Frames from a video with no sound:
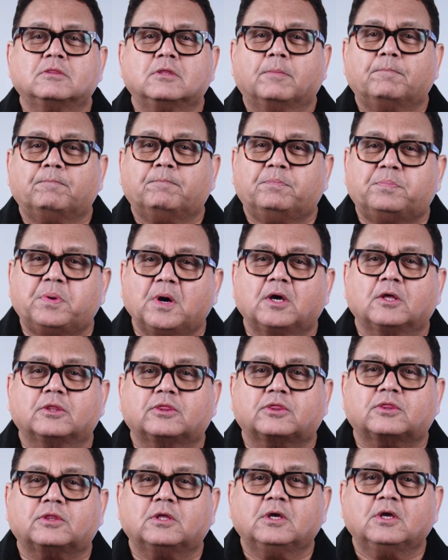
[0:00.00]
the
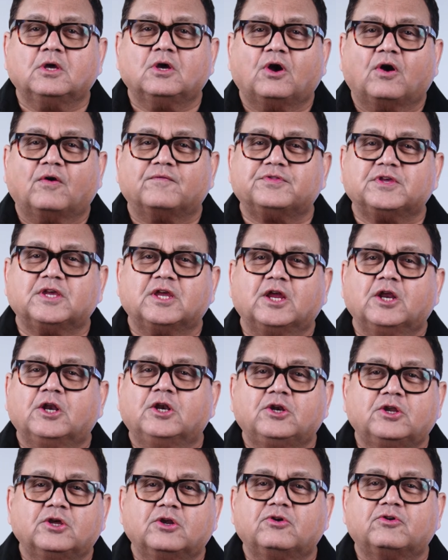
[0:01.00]
birth of the
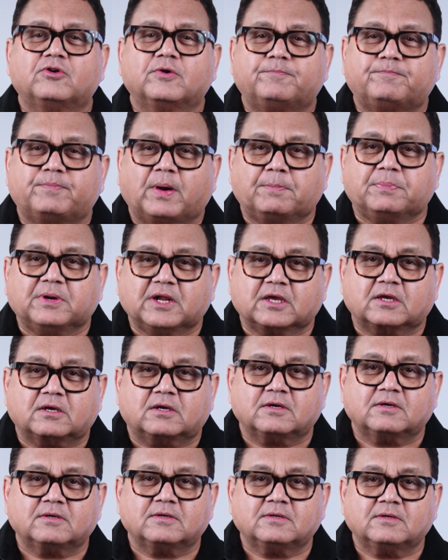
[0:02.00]
Indian Republic.
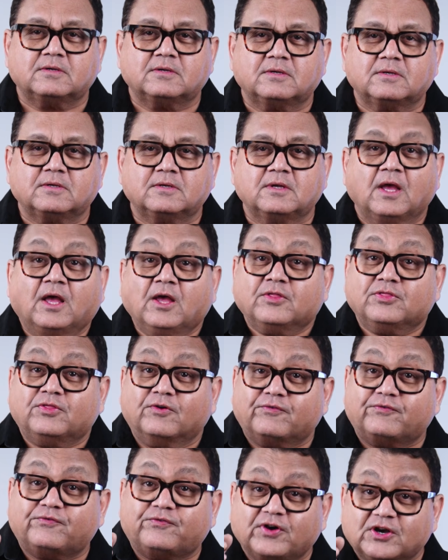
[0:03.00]
The
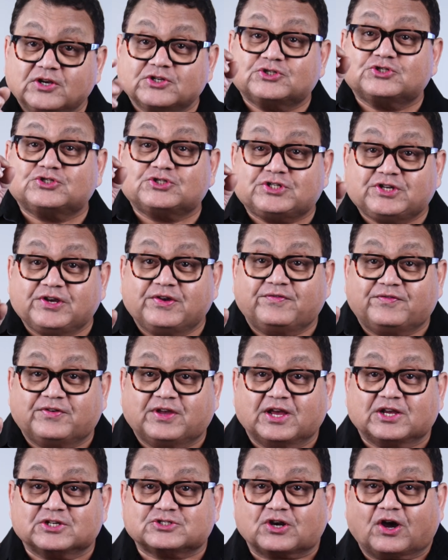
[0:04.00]
first chief
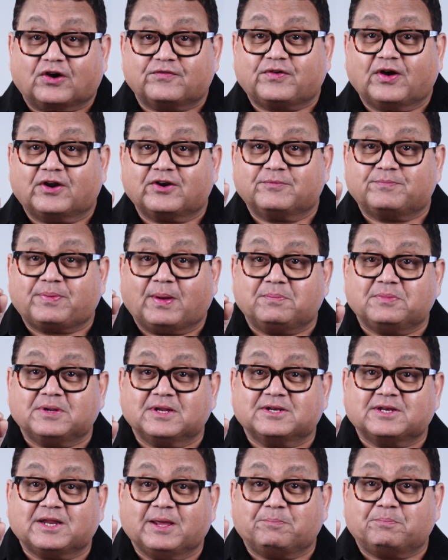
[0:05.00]
guest of our
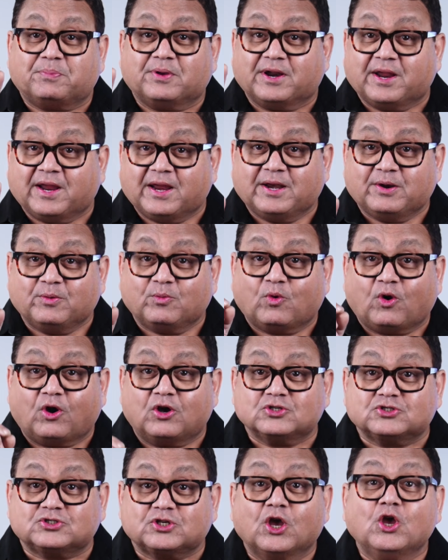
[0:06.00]
Republic Day parade
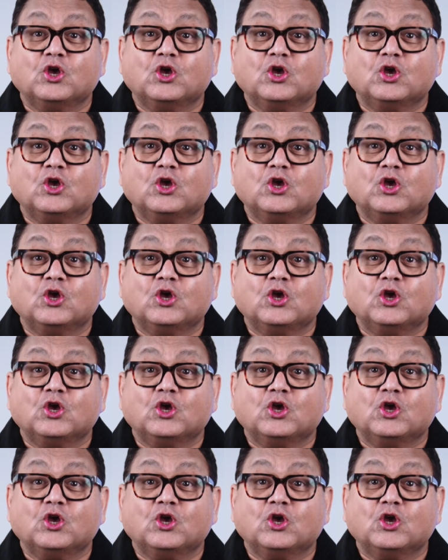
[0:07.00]
was